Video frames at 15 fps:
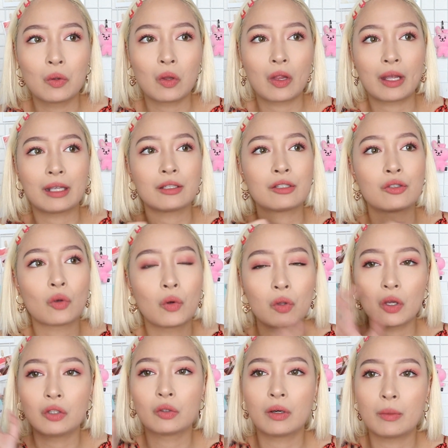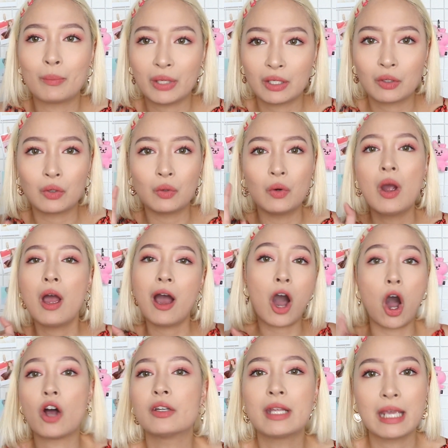or like a Chonghyun or a Biko
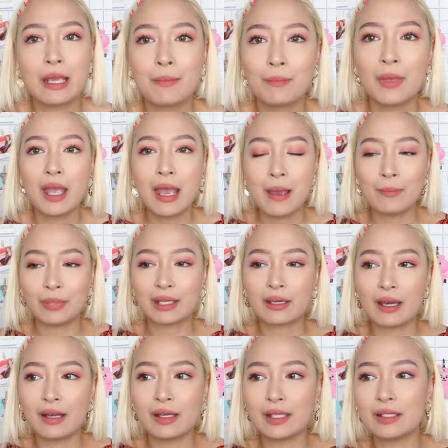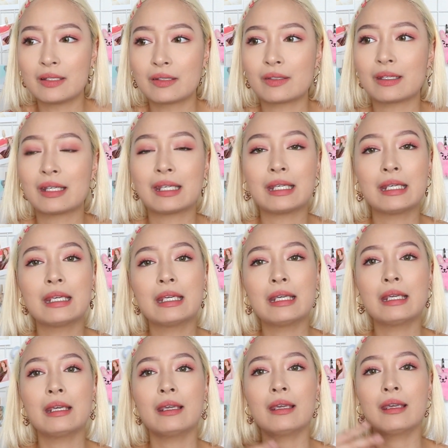on him, because
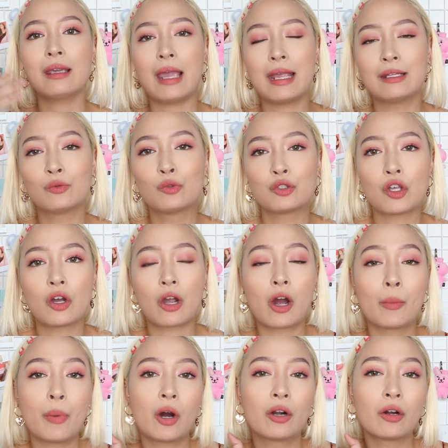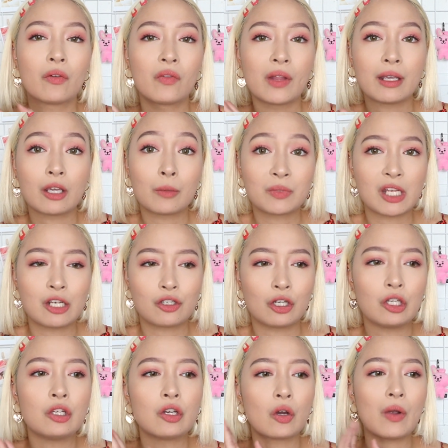he and Usok are part of like
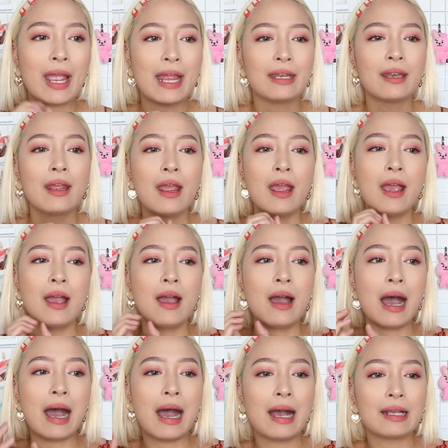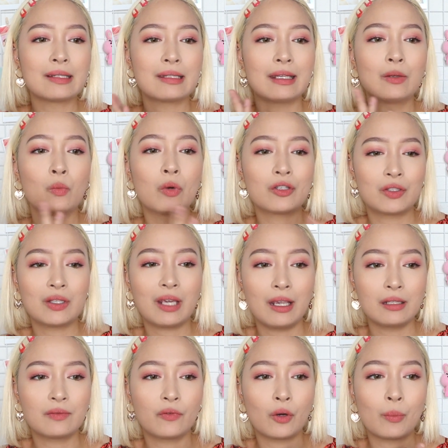Uptencha, you know, and as it was the
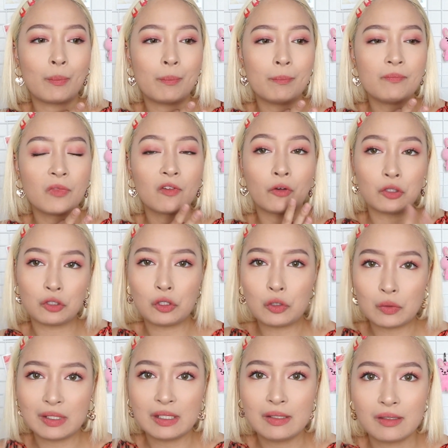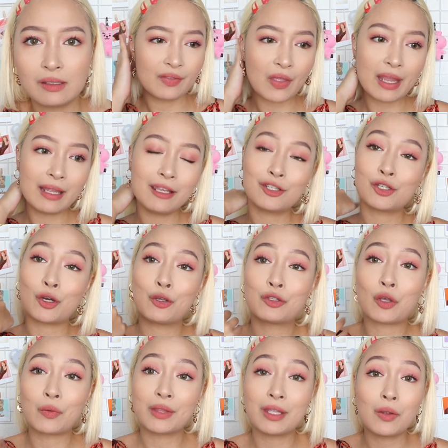case for New East, they chose
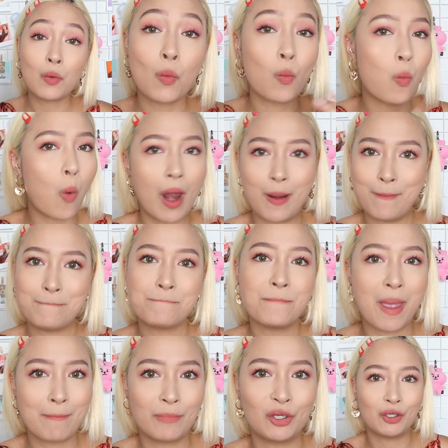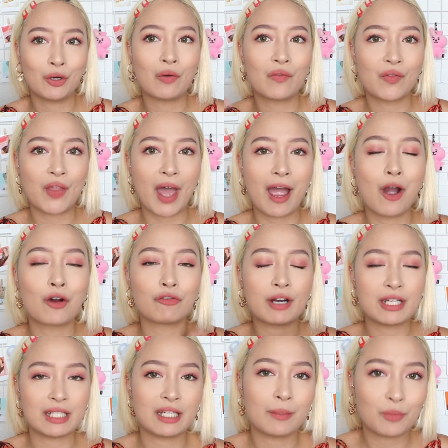only one member of that
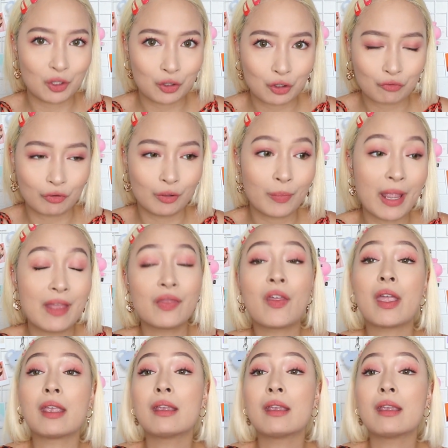already debuted group, and